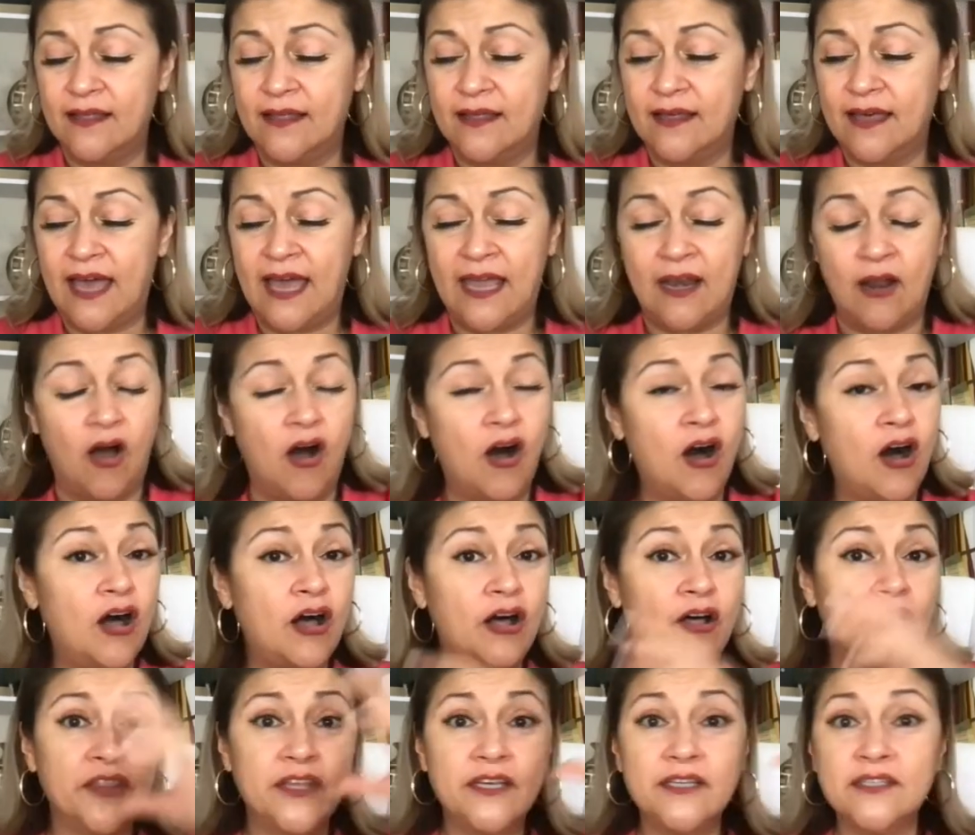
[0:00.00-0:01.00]
and
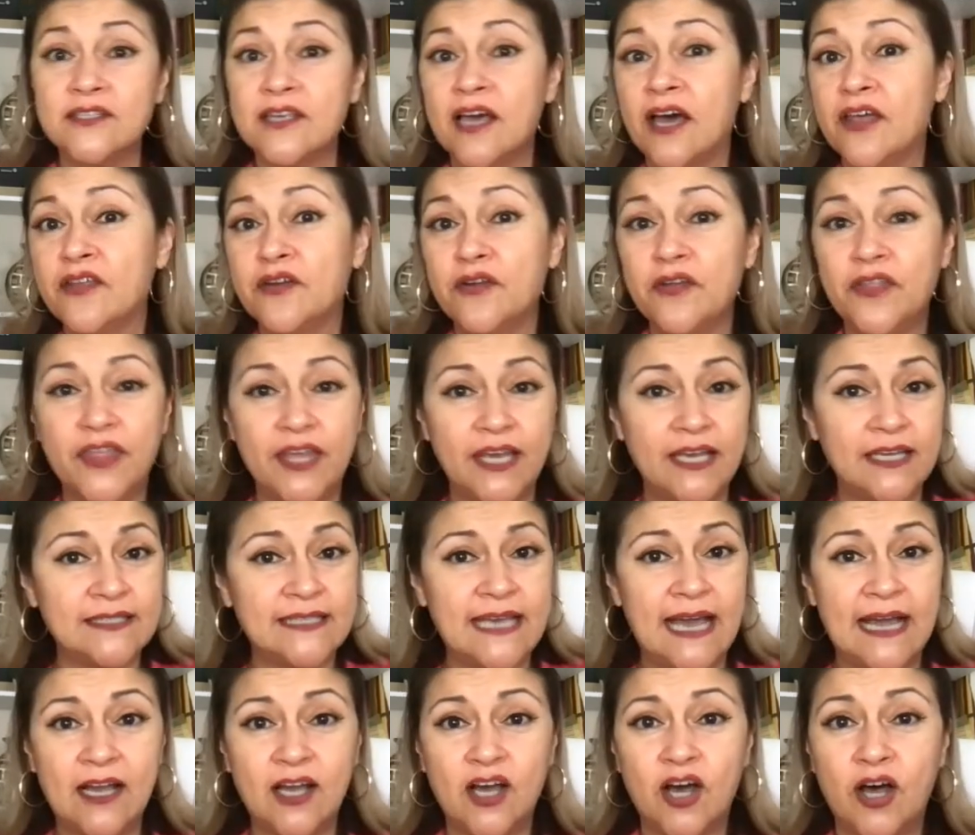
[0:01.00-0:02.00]
all these other things
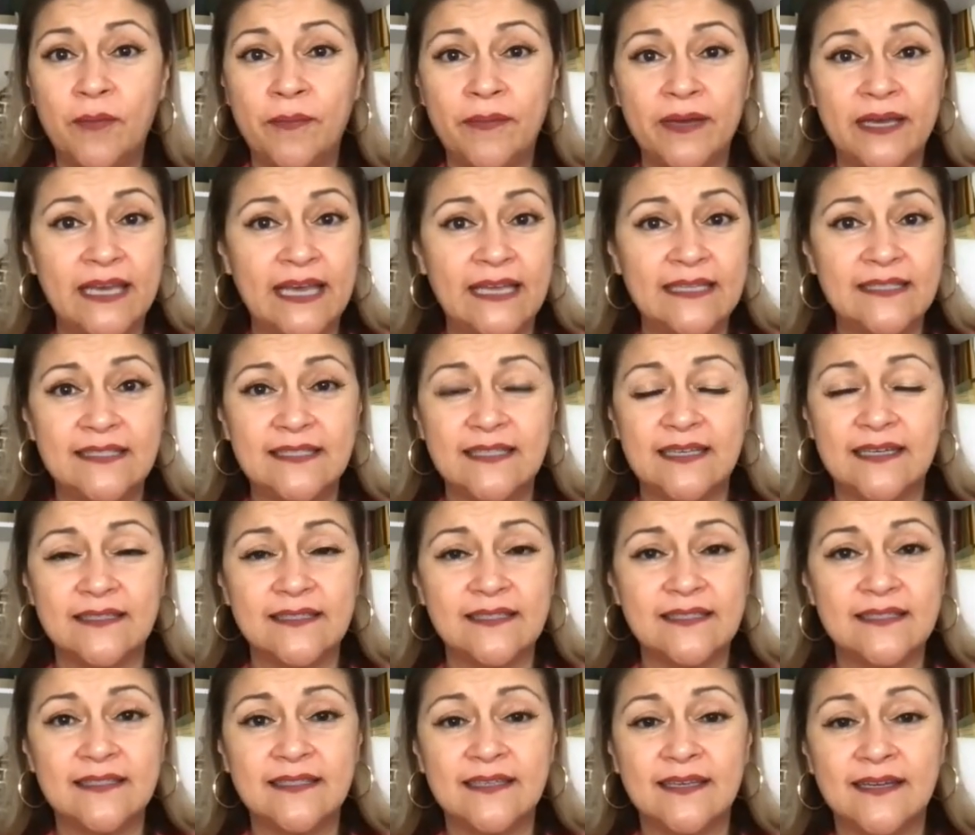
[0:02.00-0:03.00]
that come against us
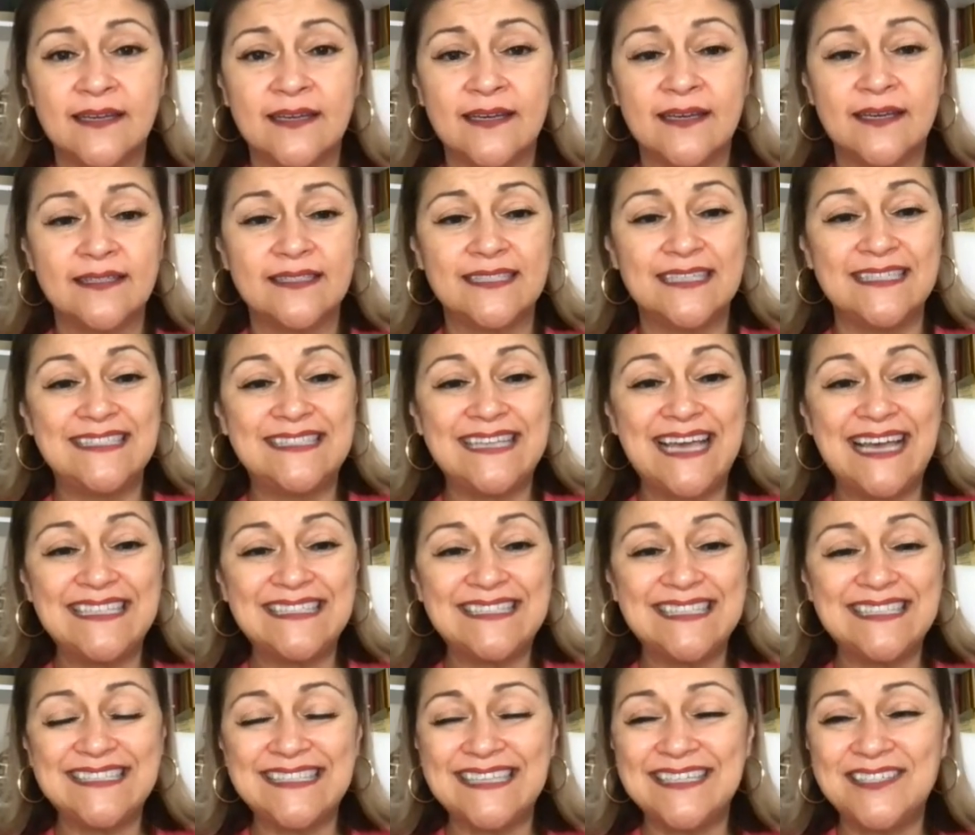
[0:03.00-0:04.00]
to test
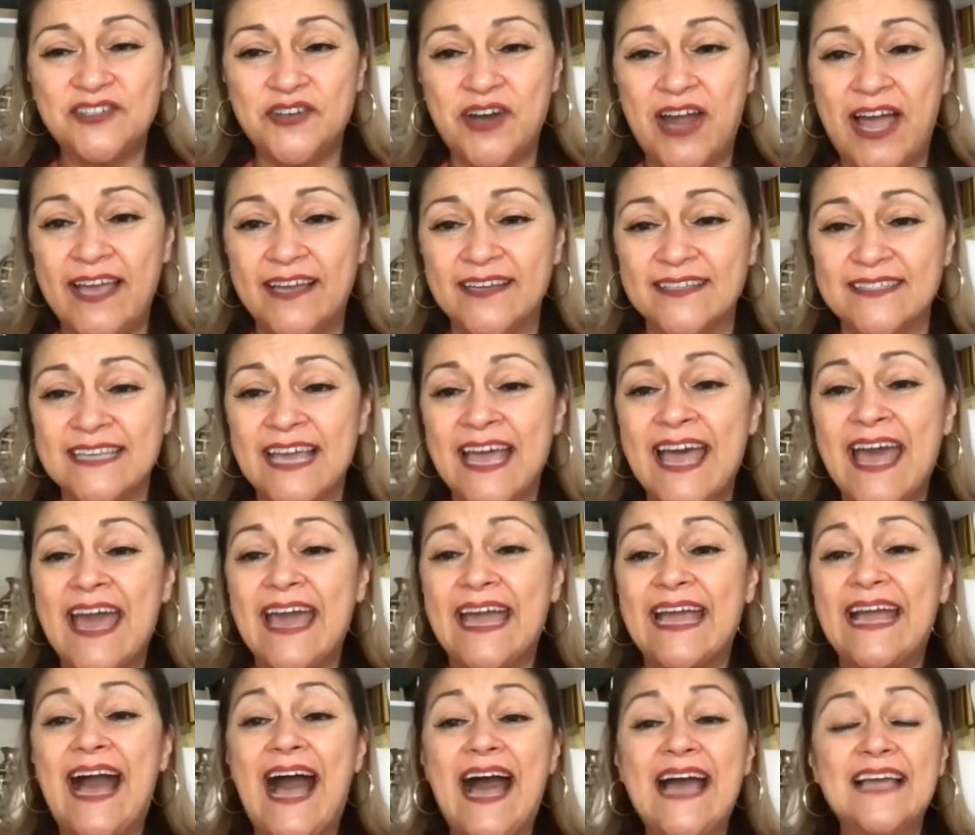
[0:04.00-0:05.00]
us and try us.
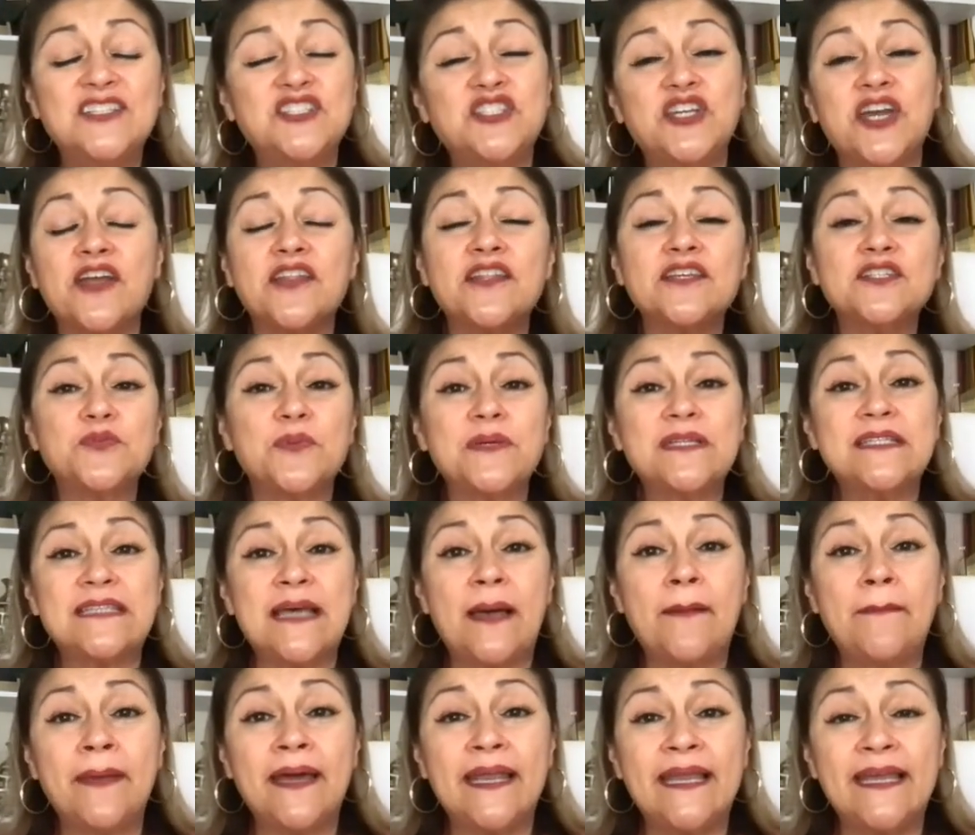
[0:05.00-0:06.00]
Guys, share this with
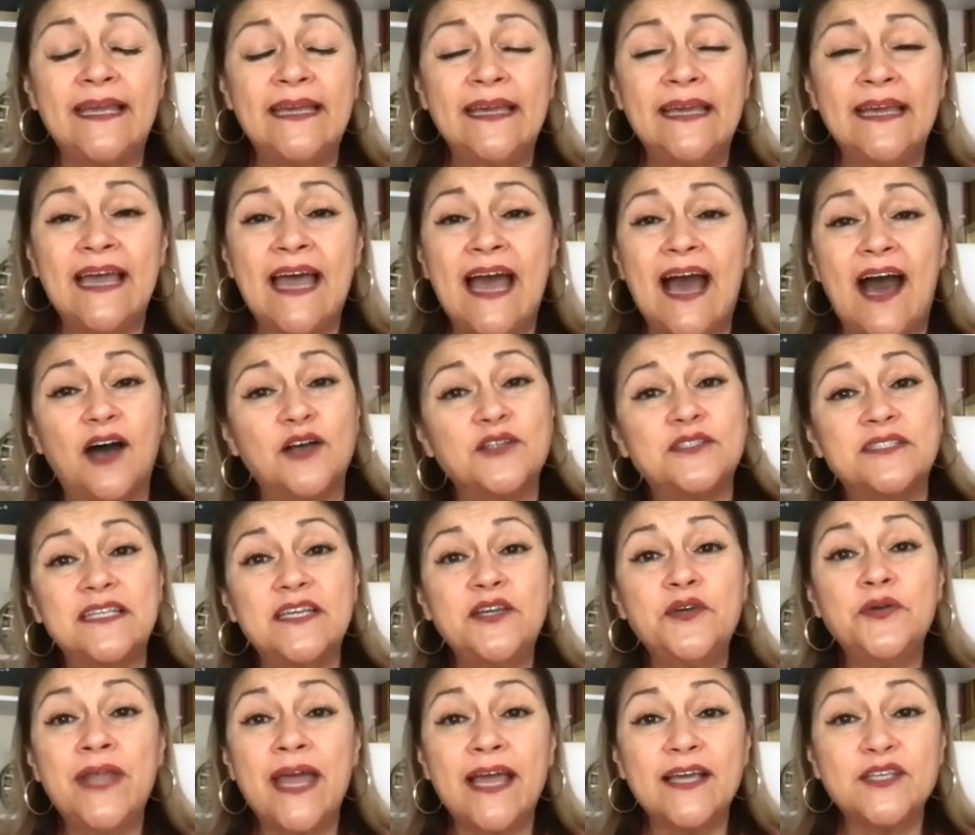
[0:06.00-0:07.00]
somebody. I'll see you
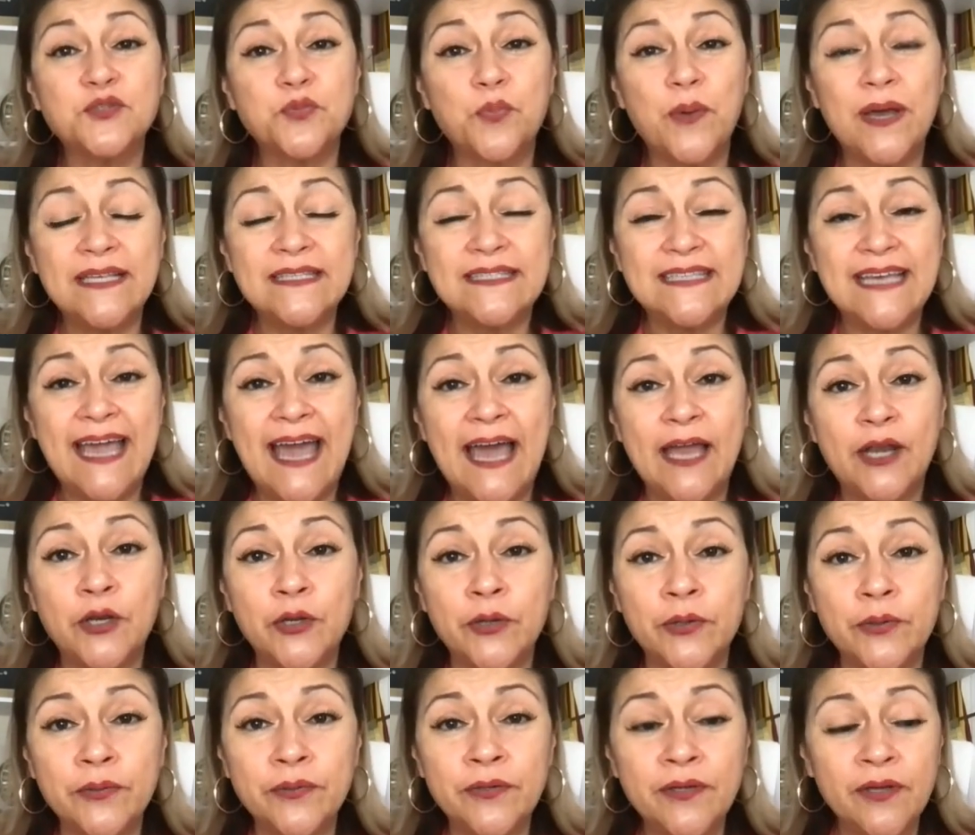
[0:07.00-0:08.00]
next Wednesday at
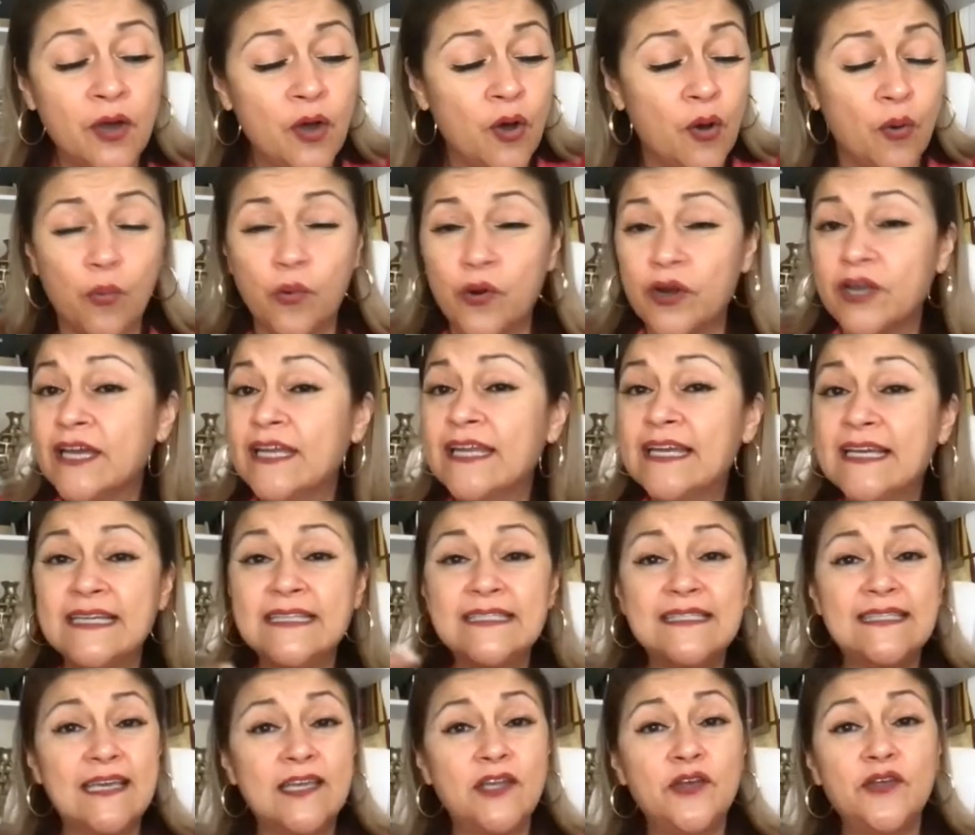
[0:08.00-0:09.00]
noon. We're going to
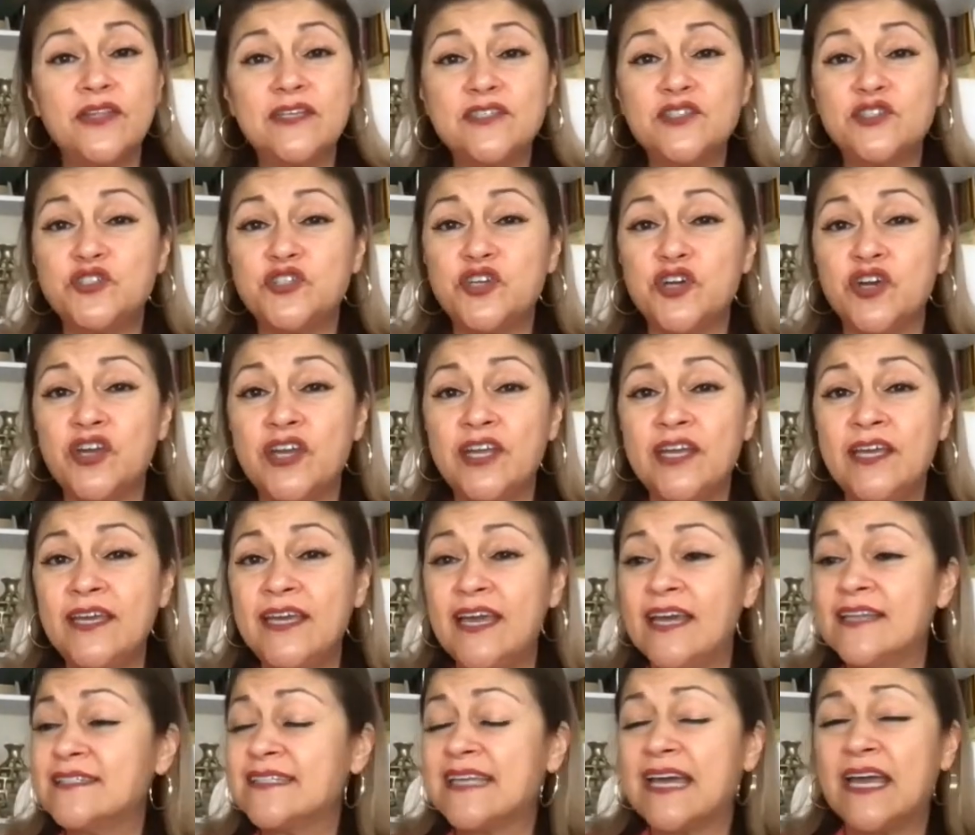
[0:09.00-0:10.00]
continue this journey.
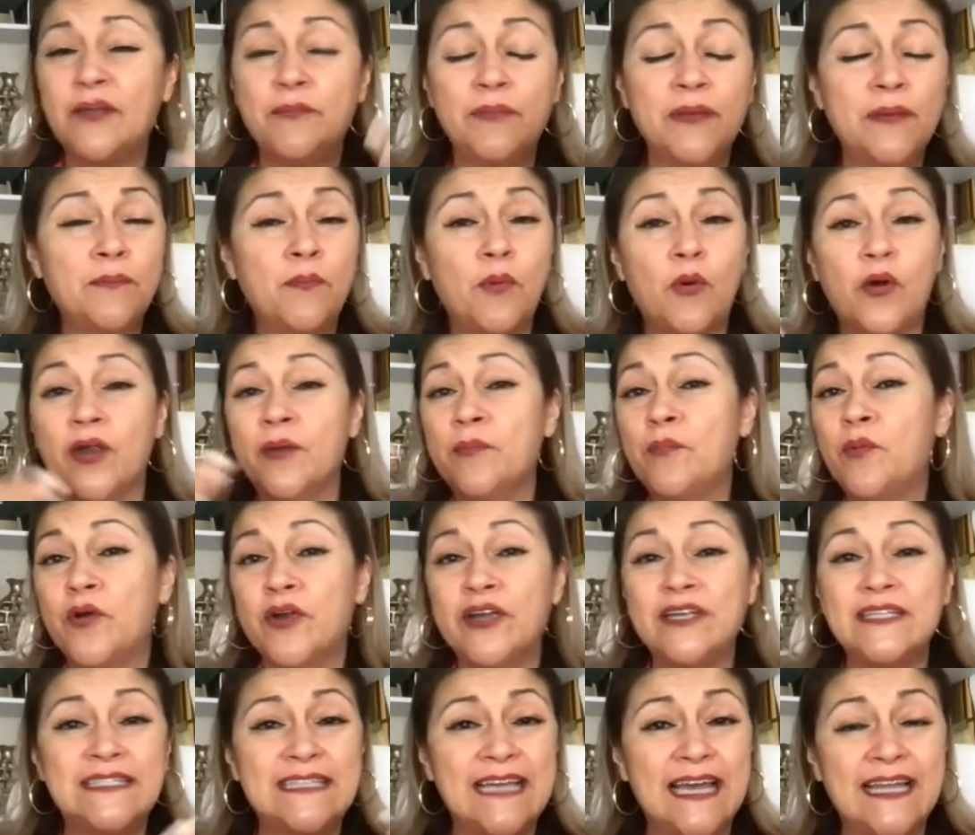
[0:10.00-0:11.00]
It's going to be more and more
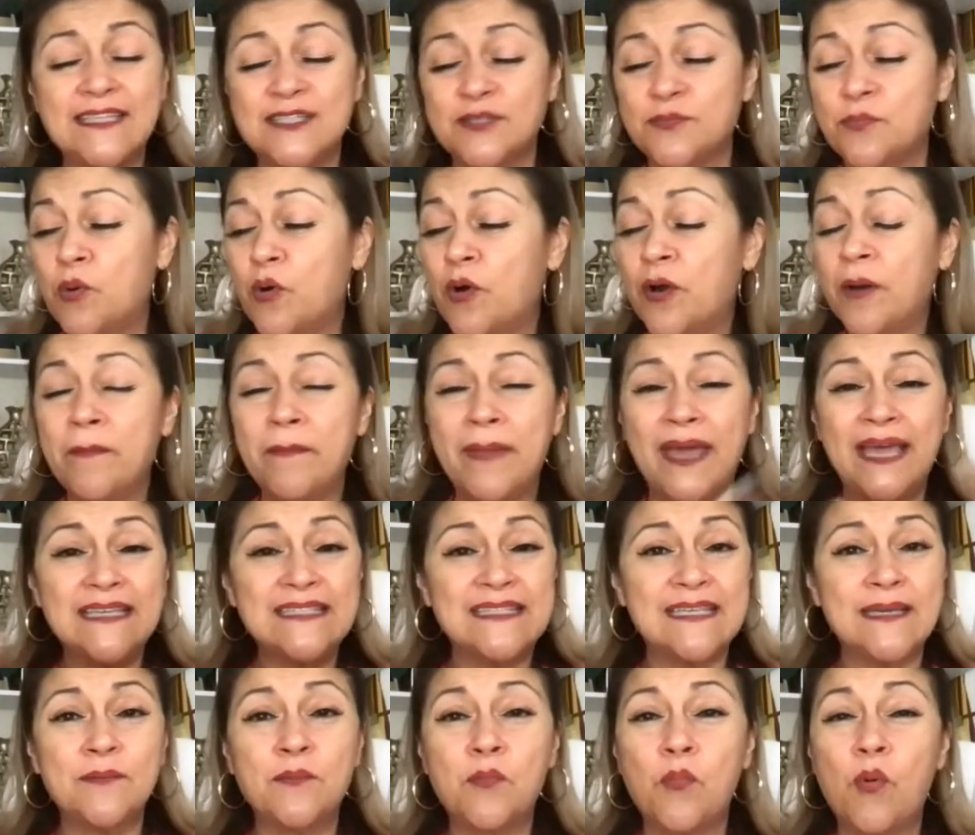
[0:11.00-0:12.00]
intense, more
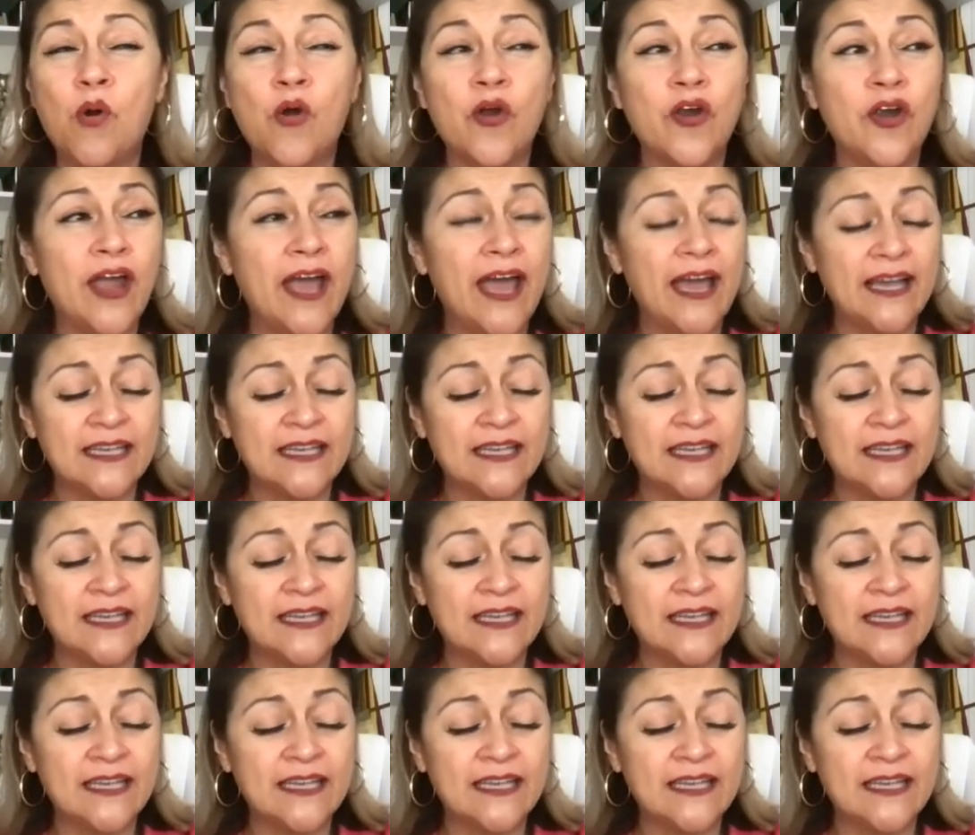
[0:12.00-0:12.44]
amazing, more